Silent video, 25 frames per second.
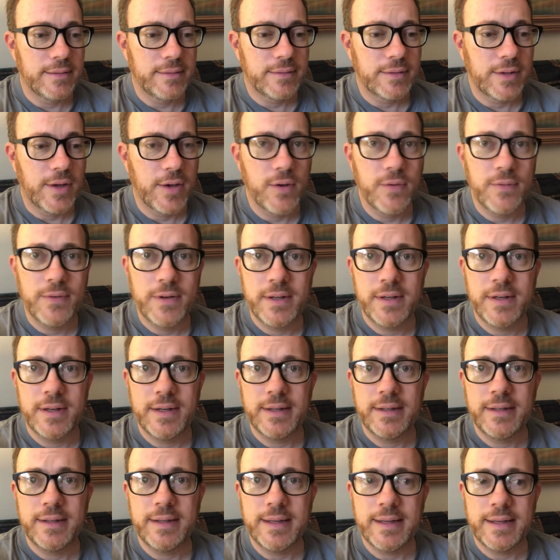covet
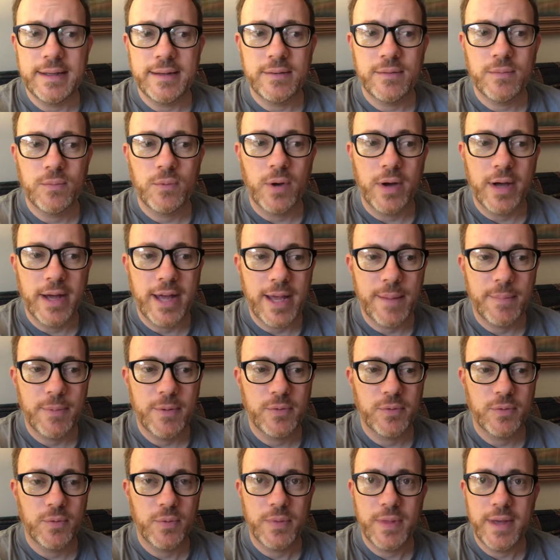and what
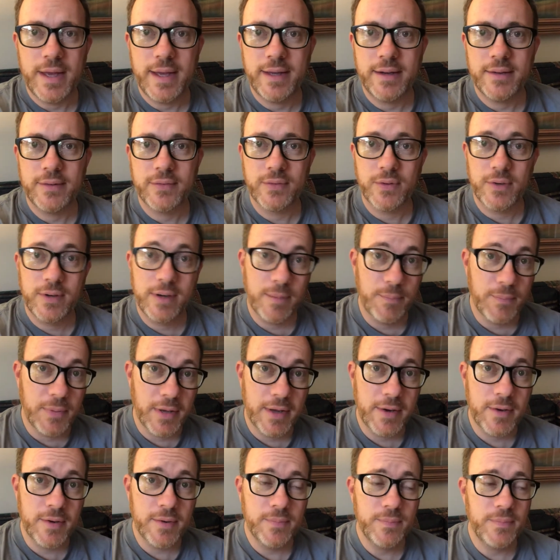happens with that. It's going to get
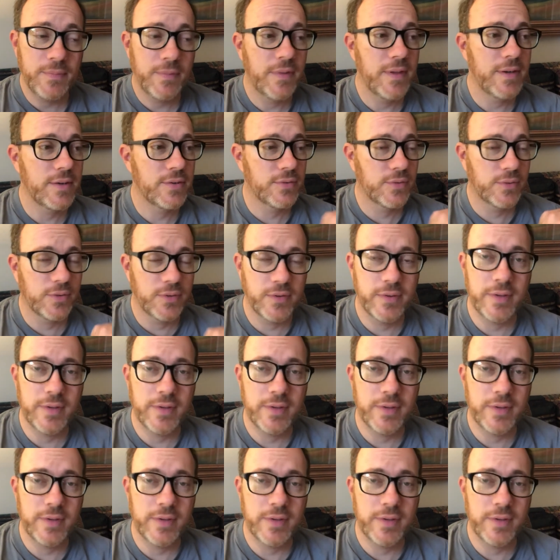better. Things are going to